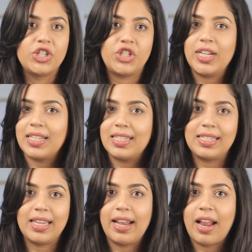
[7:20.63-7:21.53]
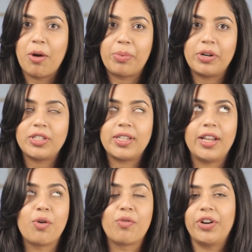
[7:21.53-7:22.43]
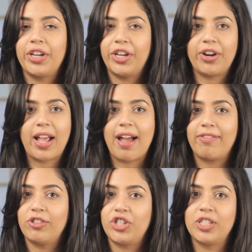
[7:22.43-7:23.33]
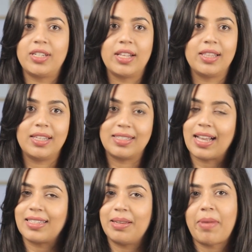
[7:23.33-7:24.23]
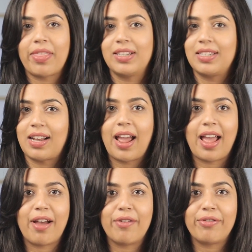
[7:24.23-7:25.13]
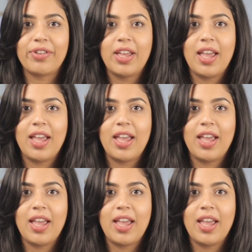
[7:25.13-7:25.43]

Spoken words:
She hasn't seen an outburst in over 1.5 years and she's done the exact same methods that I have.